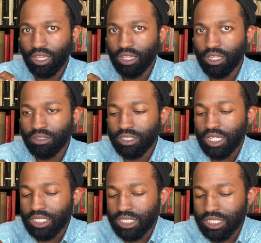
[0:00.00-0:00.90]
that there's an
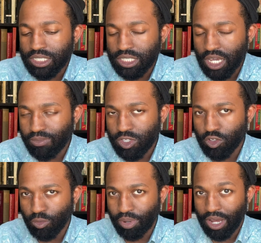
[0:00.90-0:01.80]

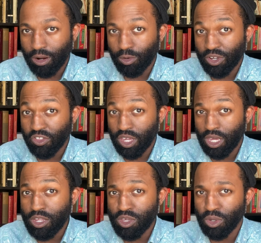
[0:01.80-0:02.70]
exceptional power
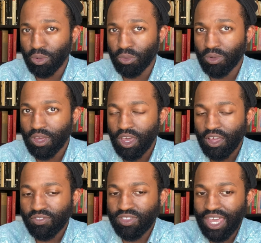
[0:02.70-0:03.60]
within you
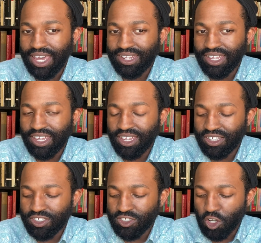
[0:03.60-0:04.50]
that
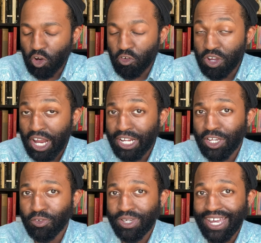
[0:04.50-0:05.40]
is creating
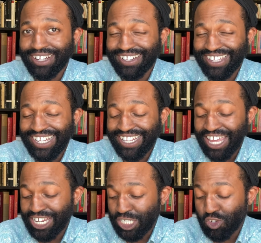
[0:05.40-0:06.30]
your reality,
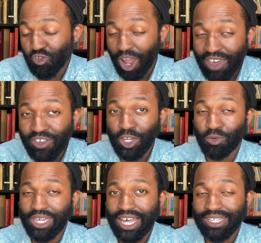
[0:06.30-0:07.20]
that is driving your
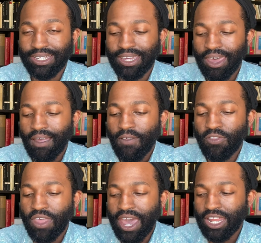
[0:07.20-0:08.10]
reality,
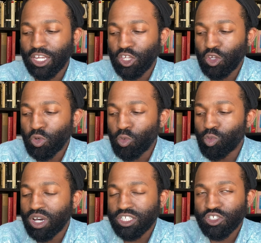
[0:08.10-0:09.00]
that you
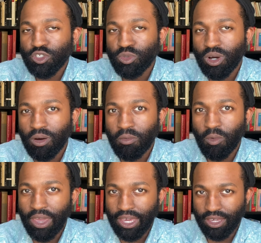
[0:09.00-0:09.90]
want to
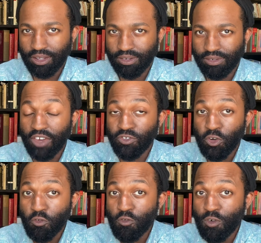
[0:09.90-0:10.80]
awaken. If
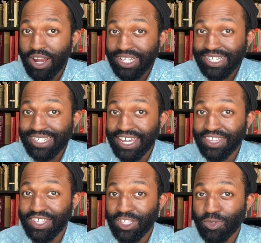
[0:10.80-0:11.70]
you're ready to take
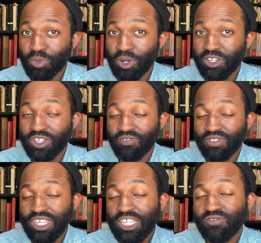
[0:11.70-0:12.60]
the inspiration of
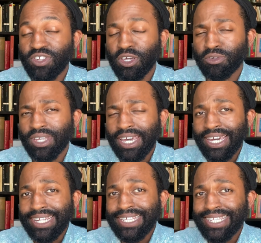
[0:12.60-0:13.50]
these videos
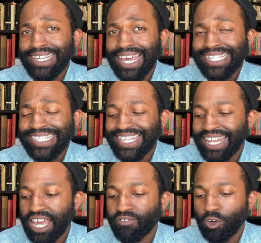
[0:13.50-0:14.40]
to the next
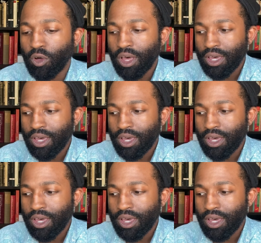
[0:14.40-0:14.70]
level